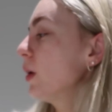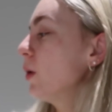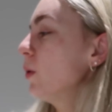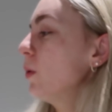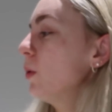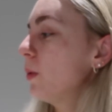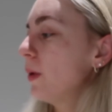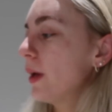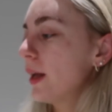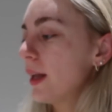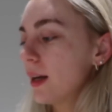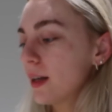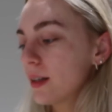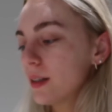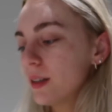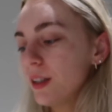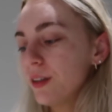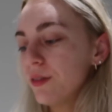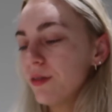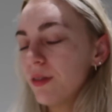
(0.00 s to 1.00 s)
we can
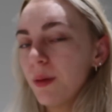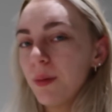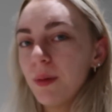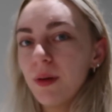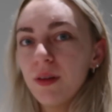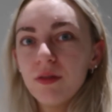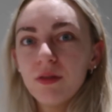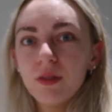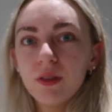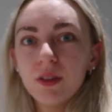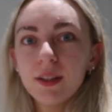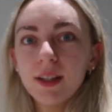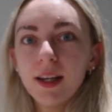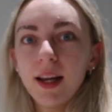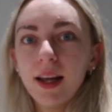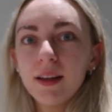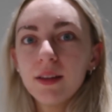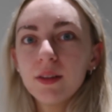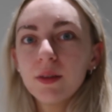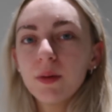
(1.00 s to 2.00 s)
actually flip it for
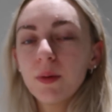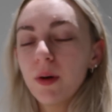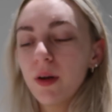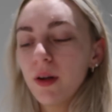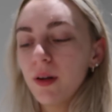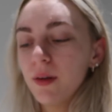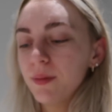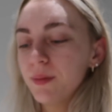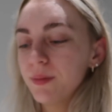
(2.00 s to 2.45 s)
today's quote.